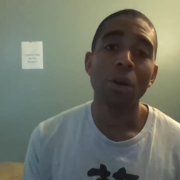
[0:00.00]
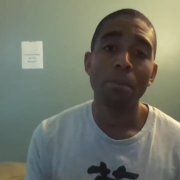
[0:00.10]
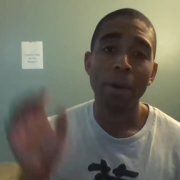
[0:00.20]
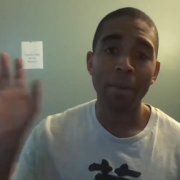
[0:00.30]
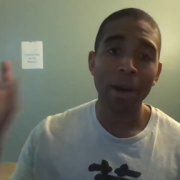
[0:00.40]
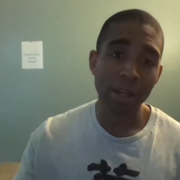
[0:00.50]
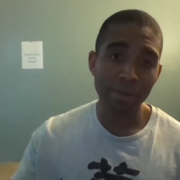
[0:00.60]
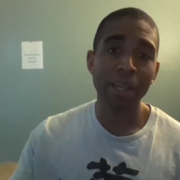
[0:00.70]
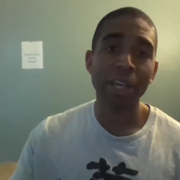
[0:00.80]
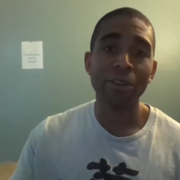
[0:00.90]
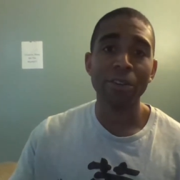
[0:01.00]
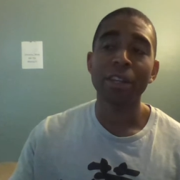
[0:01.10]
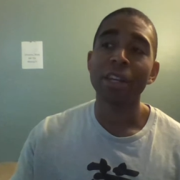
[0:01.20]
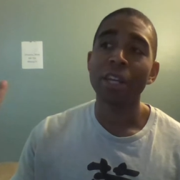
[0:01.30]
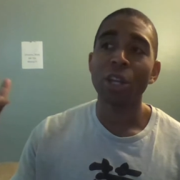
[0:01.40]
My mom can be
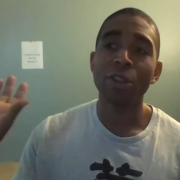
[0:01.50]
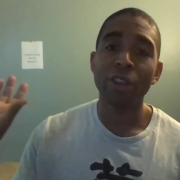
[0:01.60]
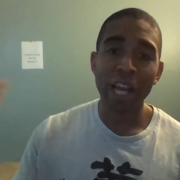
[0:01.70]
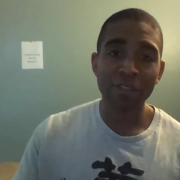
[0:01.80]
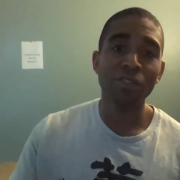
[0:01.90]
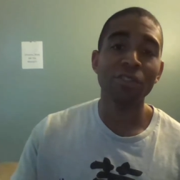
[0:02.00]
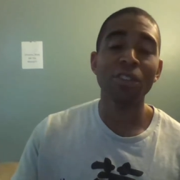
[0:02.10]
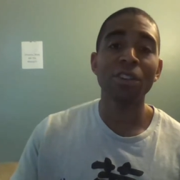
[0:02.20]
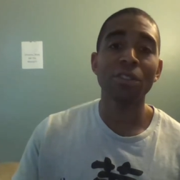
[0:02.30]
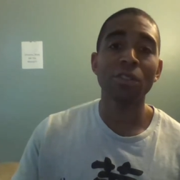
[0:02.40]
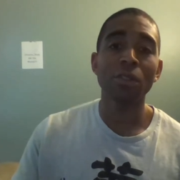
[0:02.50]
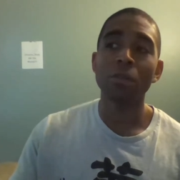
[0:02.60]
angry. That's what she's going to do.